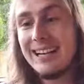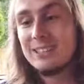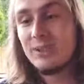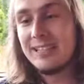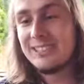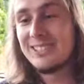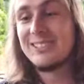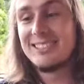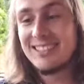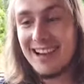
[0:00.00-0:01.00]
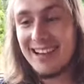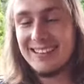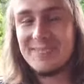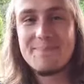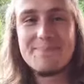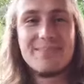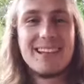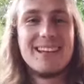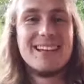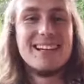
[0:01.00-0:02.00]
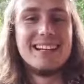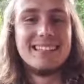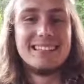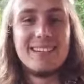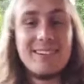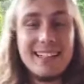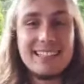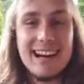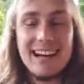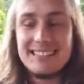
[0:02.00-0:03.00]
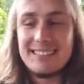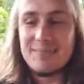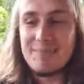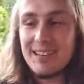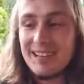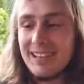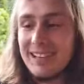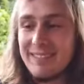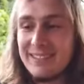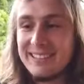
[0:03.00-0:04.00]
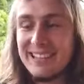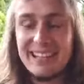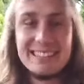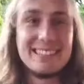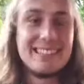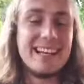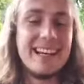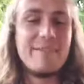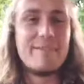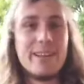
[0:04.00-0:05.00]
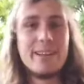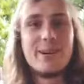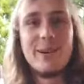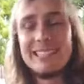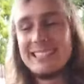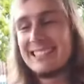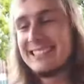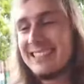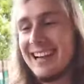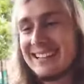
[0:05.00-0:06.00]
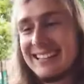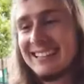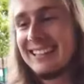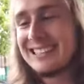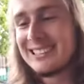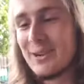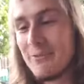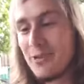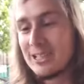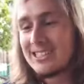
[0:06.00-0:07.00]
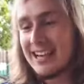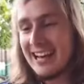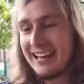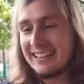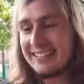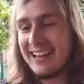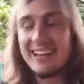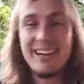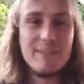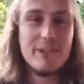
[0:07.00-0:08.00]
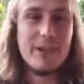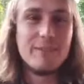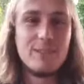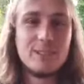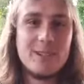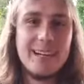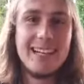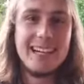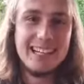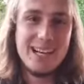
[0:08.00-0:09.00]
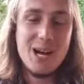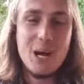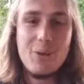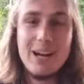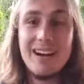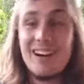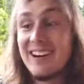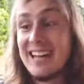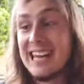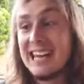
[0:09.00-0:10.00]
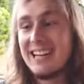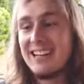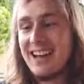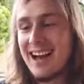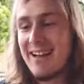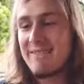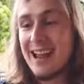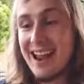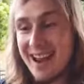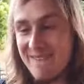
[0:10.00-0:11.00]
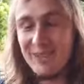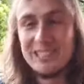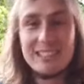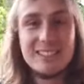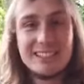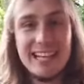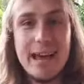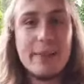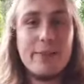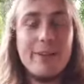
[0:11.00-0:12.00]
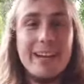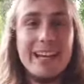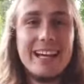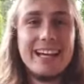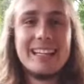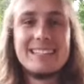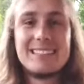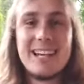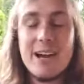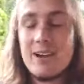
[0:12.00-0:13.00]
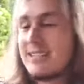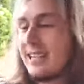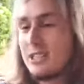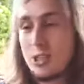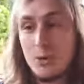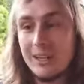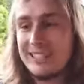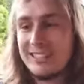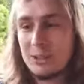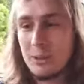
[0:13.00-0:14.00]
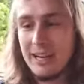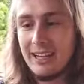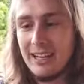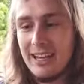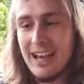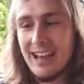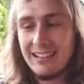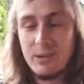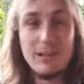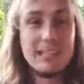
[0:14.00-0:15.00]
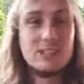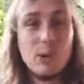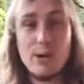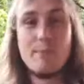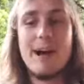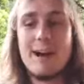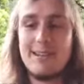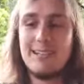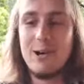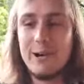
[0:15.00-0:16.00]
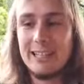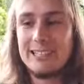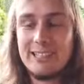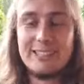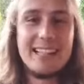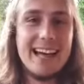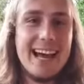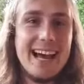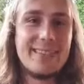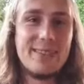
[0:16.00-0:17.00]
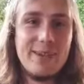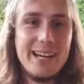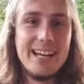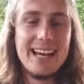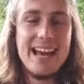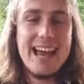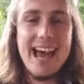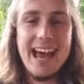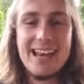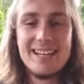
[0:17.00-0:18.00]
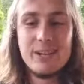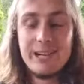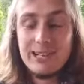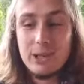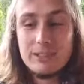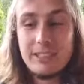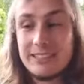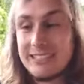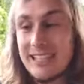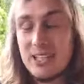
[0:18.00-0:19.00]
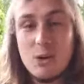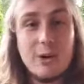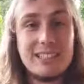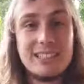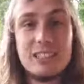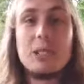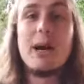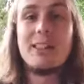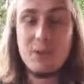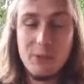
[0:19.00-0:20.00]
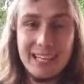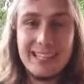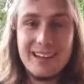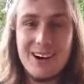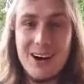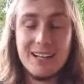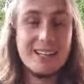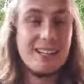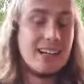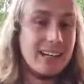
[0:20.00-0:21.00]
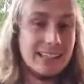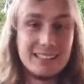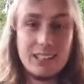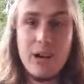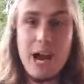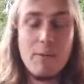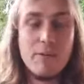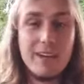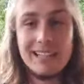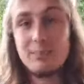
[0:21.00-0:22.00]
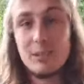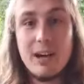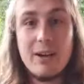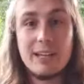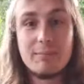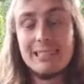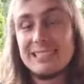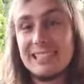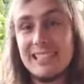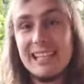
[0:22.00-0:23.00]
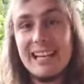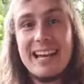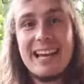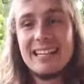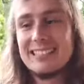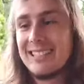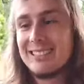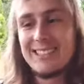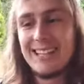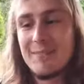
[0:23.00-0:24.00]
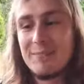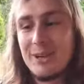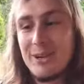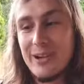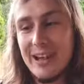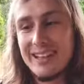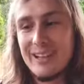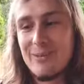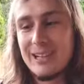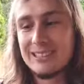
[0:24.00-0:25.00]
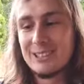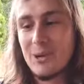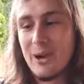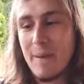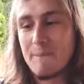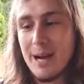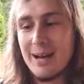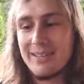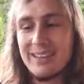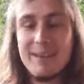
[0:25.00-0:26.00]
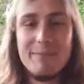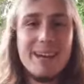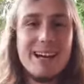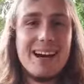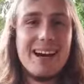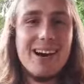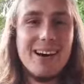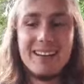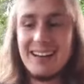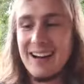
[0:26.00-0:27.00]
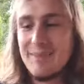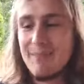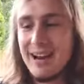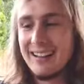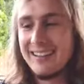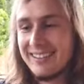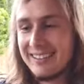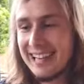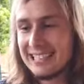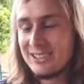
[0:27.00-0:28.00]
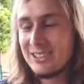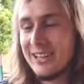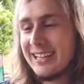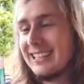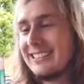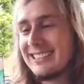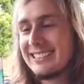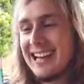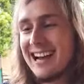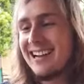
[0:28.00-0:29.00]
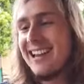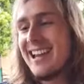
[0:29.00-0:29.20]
22's side. So great, guys. If there isn't any further questions, I think that's all for today. Thank you, everyone, for joining in. We are here live every Tuesday at 3. So get your questions ready and then we can talk about it on a Tuesday at 3. And you can also send your questions throughout the week on Instagram or Facebook direct messaging. So send them through and then we can talk about them online. Marlu, thanks for joining in just now.